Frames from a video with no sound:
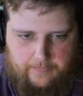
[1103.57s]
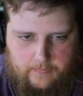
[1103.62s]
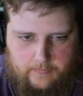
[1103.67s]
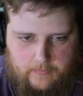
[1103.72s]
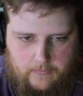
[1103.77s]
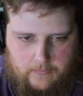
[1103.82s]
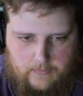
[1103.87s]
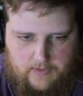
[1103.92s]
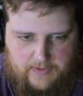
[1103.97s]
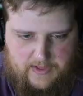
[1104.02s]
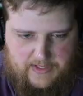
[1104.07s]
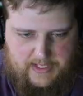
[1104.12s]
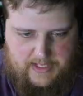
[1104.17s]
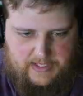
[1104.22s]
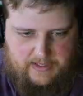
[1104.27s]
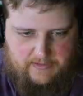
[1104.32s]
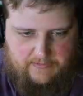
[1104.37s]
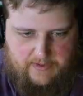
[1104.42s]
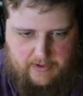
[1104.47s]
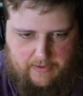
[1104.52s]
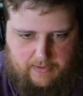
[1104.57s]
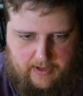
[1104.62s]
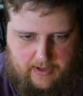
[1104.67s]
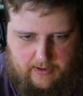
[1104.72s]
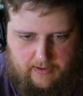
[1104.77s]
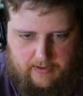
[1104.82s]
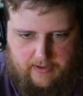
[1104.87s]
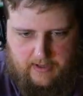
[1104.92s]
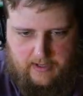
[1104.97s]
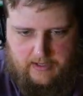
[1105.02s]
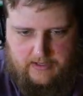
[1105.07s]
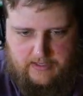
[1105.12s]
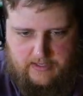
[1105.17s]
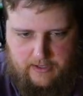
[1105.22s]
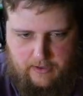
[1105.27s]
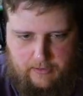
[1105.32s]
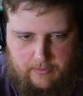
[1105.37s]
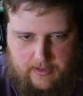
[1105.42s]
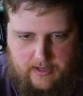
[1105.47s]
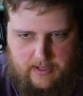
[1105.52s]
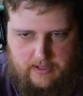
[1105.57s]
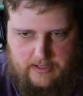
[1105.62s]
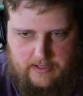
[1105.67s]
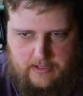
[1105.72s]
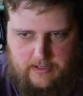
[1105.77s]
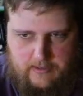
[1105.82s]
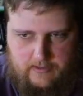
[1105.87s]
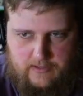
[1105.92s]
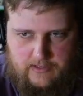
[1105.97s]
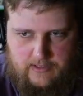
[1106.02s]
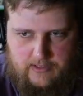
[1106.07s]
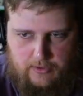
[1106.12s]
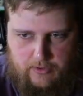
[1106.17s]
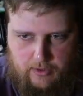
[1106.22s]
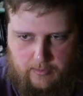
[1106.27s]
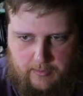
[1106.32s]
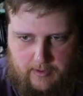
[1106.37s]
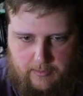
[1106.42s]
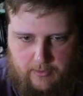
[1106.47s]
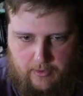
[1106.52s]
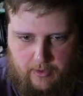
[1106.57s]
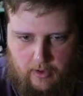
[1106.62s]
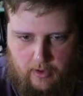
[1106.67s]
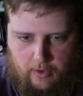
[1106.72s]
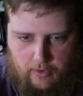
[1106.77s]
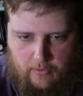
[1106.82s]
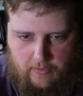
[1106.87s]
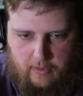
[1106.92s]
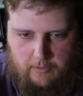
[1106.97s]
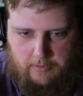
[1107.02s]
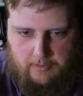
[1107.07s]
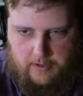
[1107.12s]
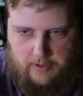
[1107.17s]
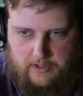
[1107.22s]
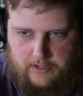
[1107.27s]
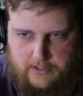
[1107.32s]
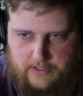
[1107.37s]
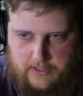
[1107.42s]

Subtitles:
This doesn't feel nearly as skill based. This is a little bit more all over the place.